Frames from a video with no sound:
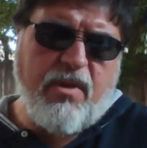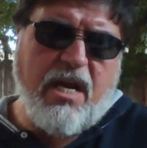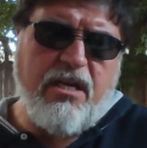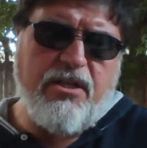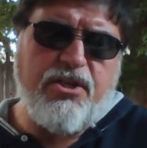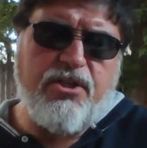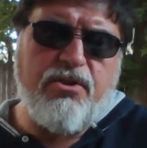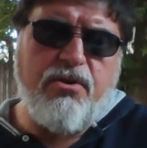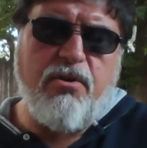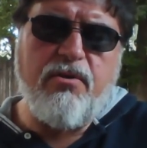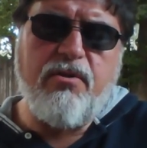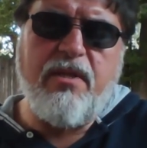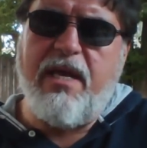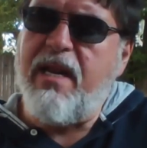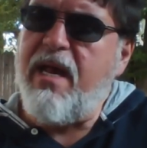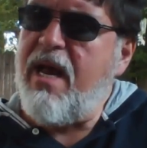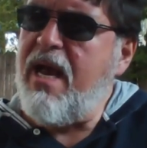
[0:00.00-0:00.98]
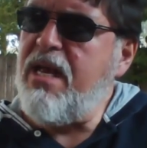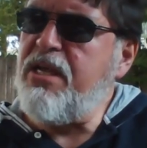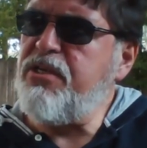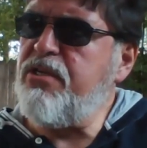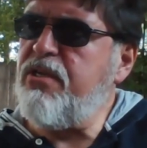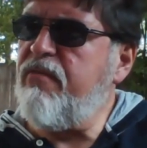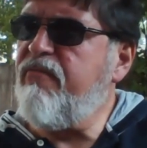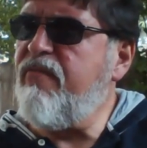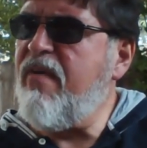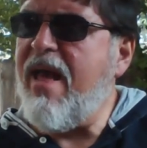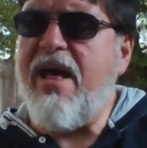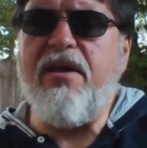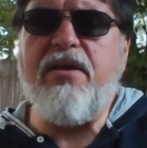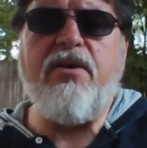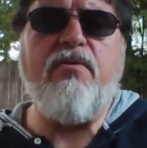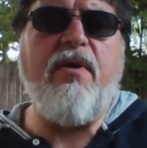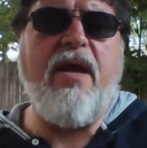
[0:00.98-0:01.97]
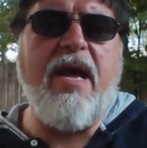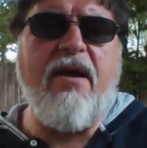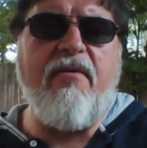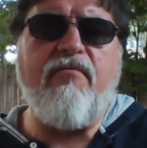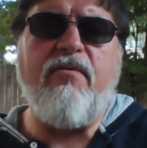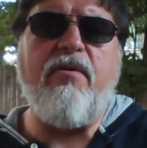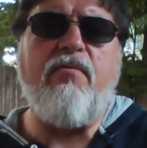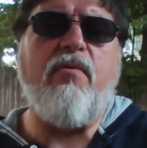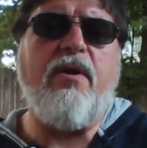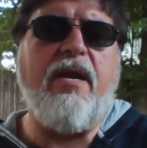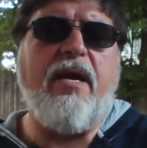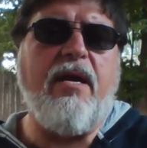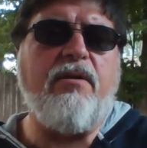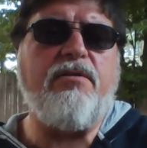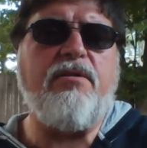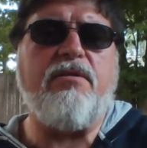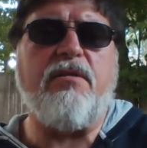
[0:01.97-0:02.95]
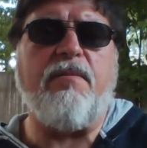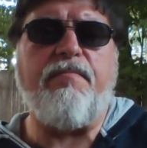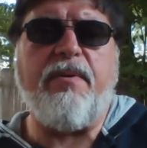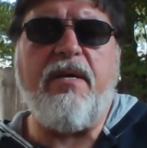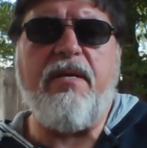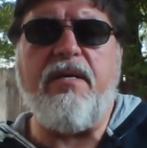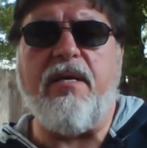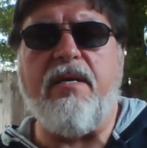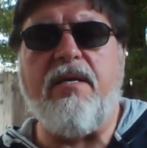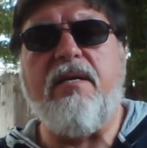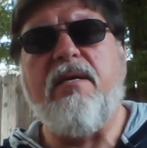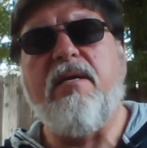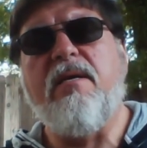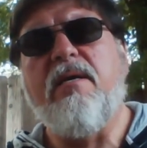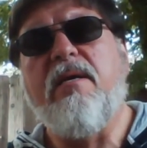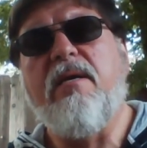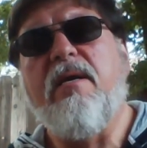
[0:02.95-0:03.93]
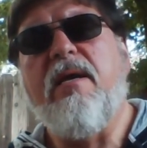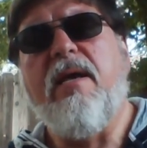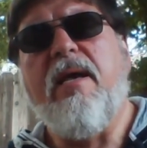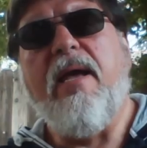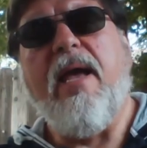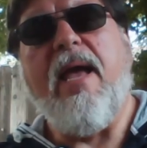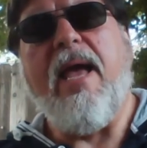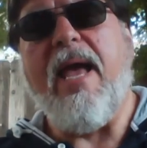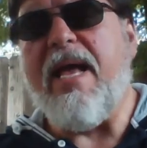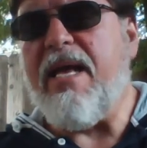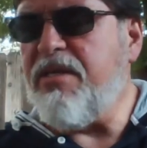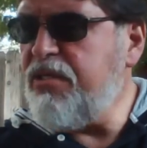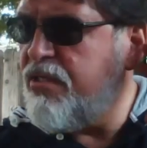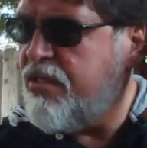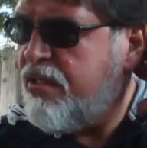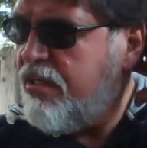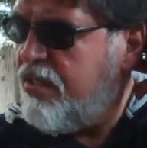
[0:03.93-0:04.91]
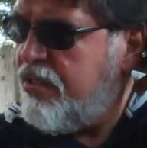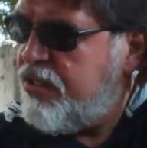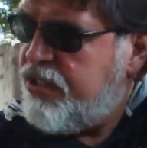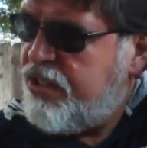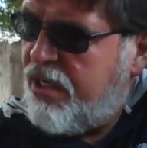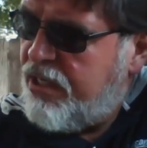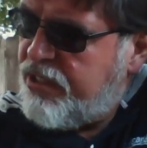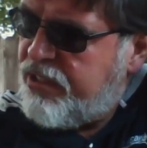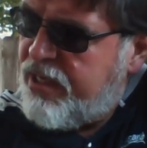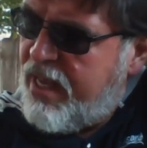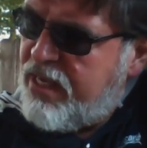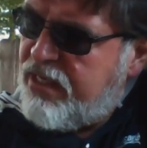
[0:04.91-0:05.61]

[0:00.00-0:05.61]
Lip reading: assert that I should value everyone else's opinion as just